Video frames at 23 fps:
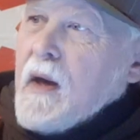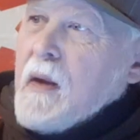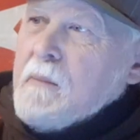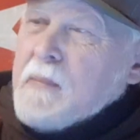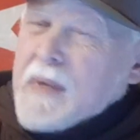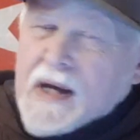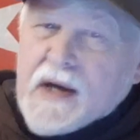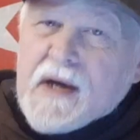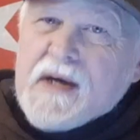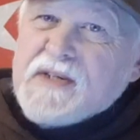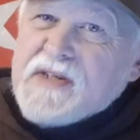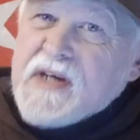
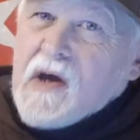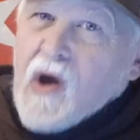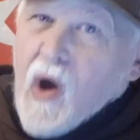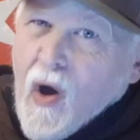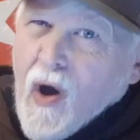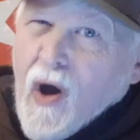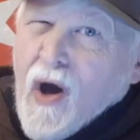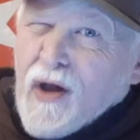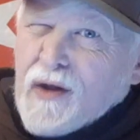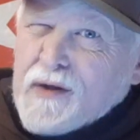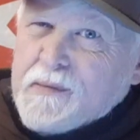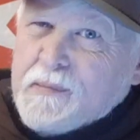because he
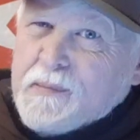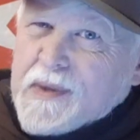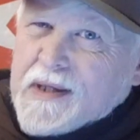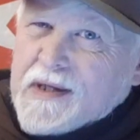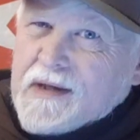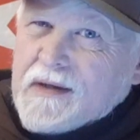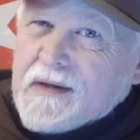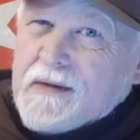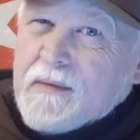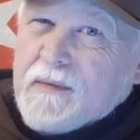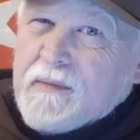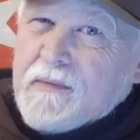called me,
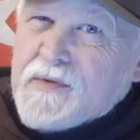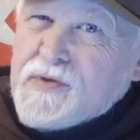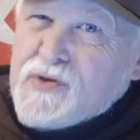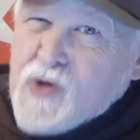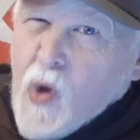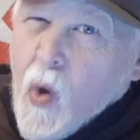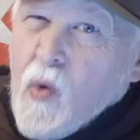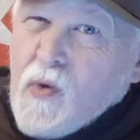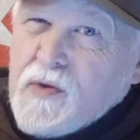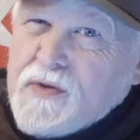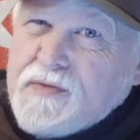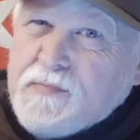
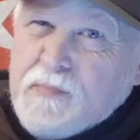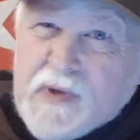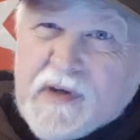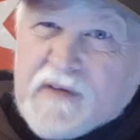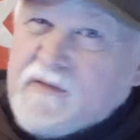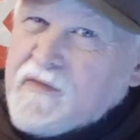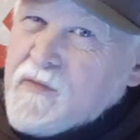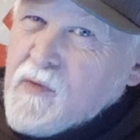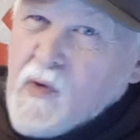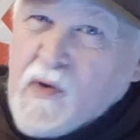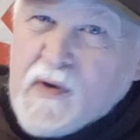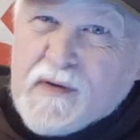chose me
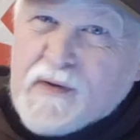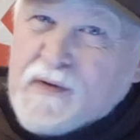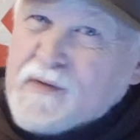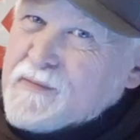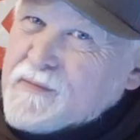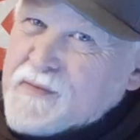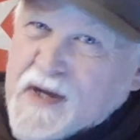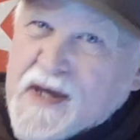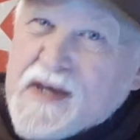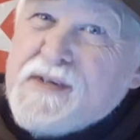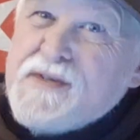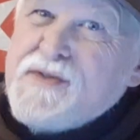for
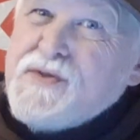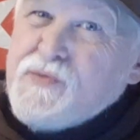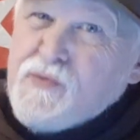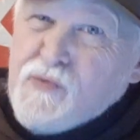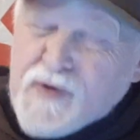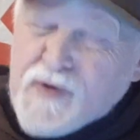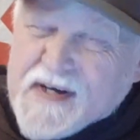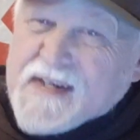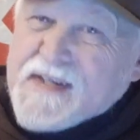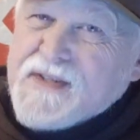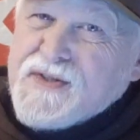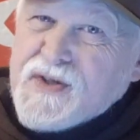his
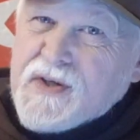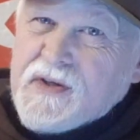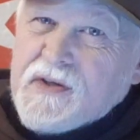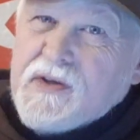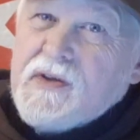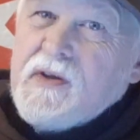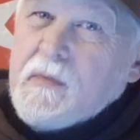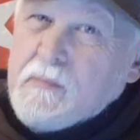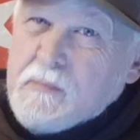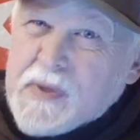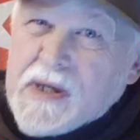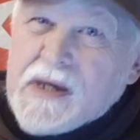reason
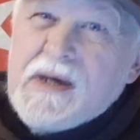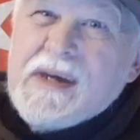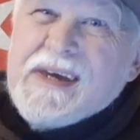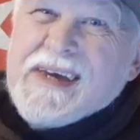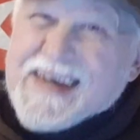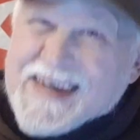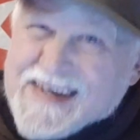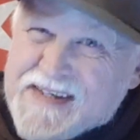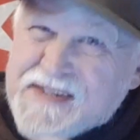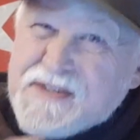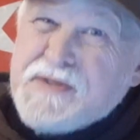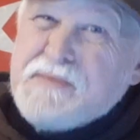to be
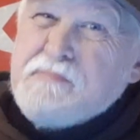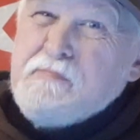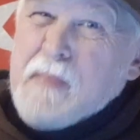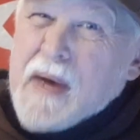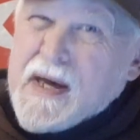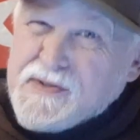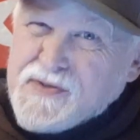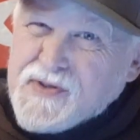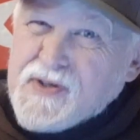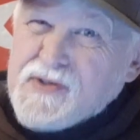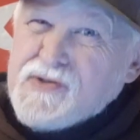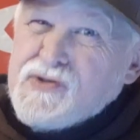his
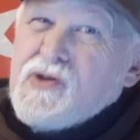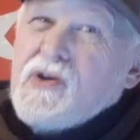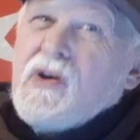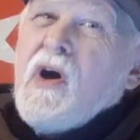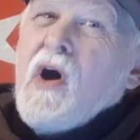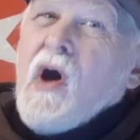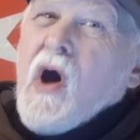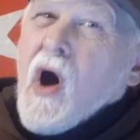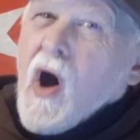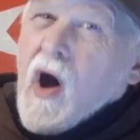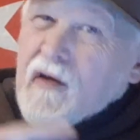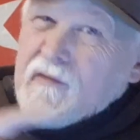messenger
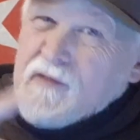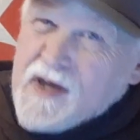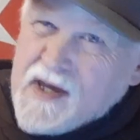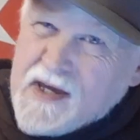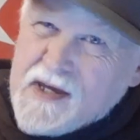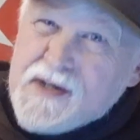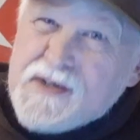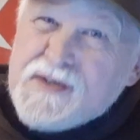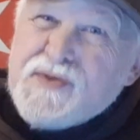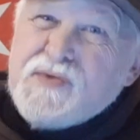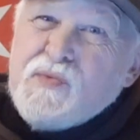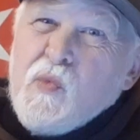of
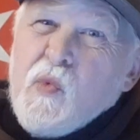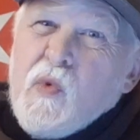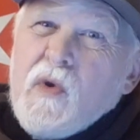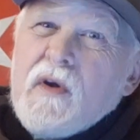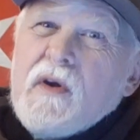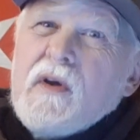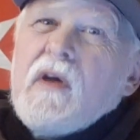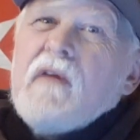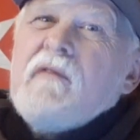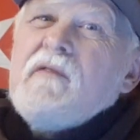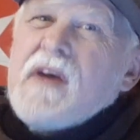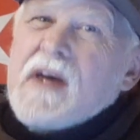his
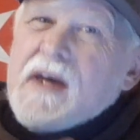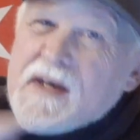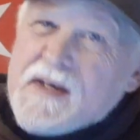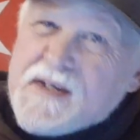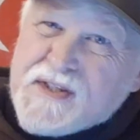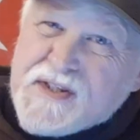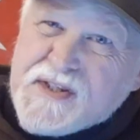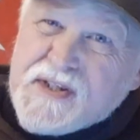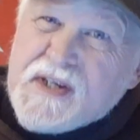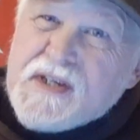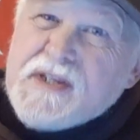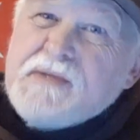word, of
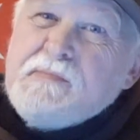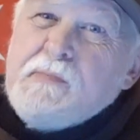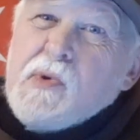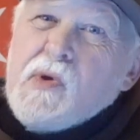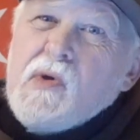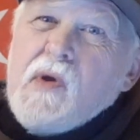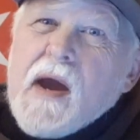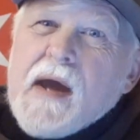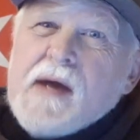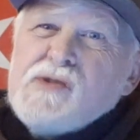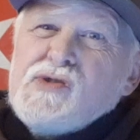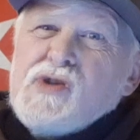his
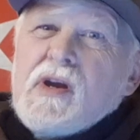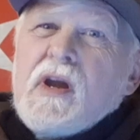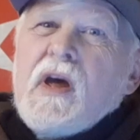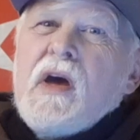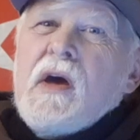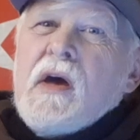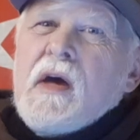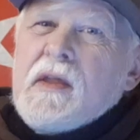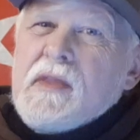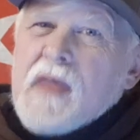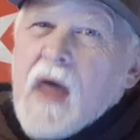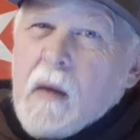inspiration
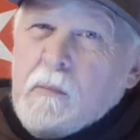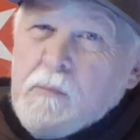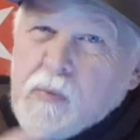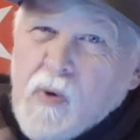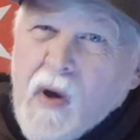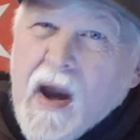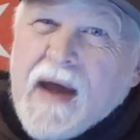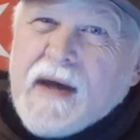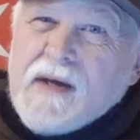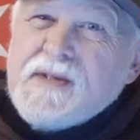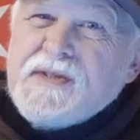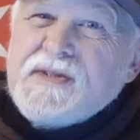that
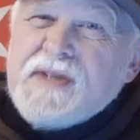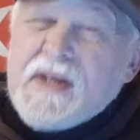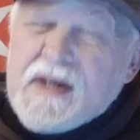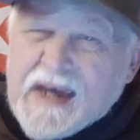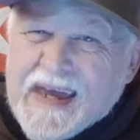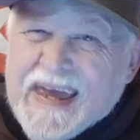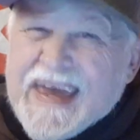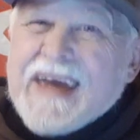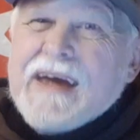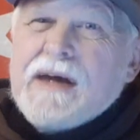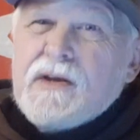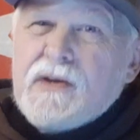brings the
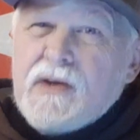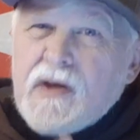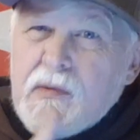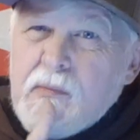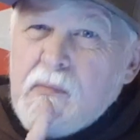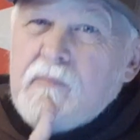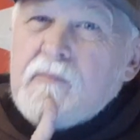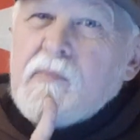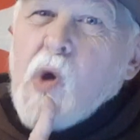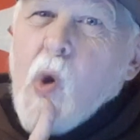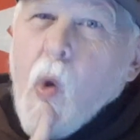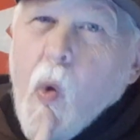
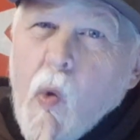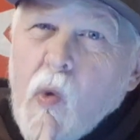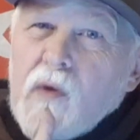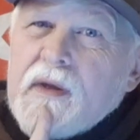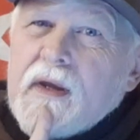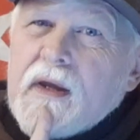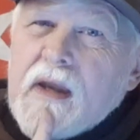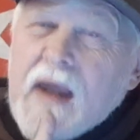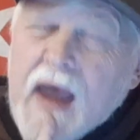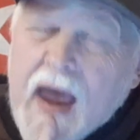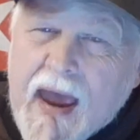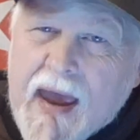kingdom
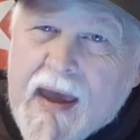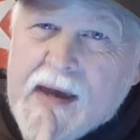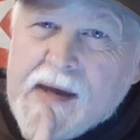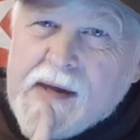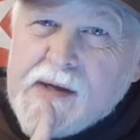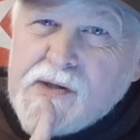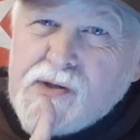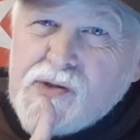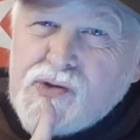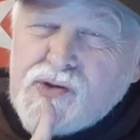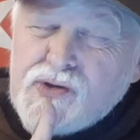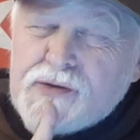golden
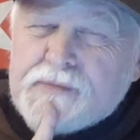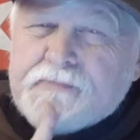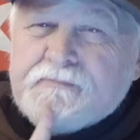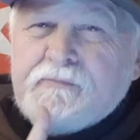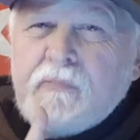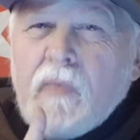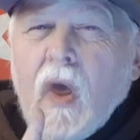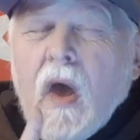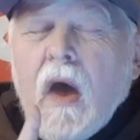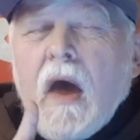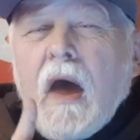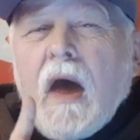age
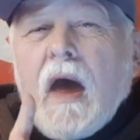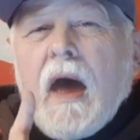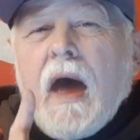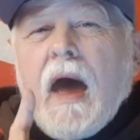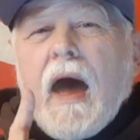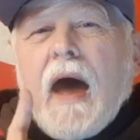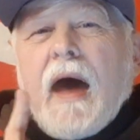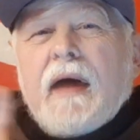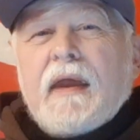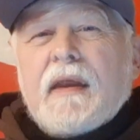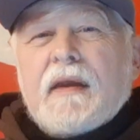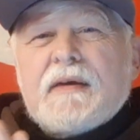
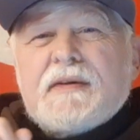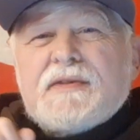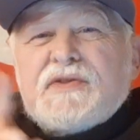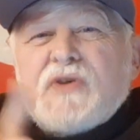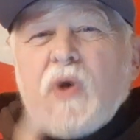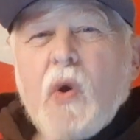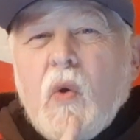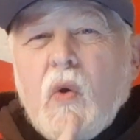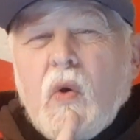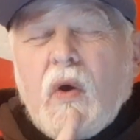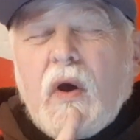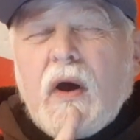and
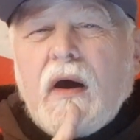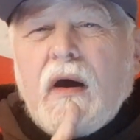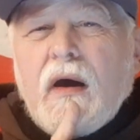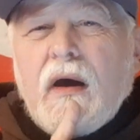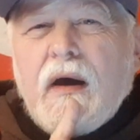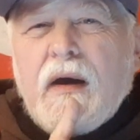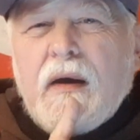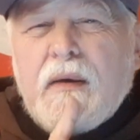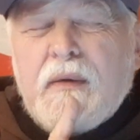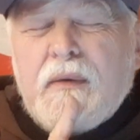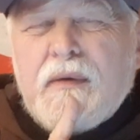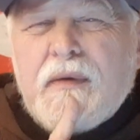so
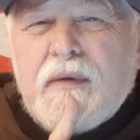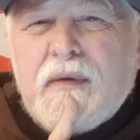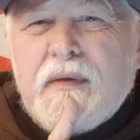uh,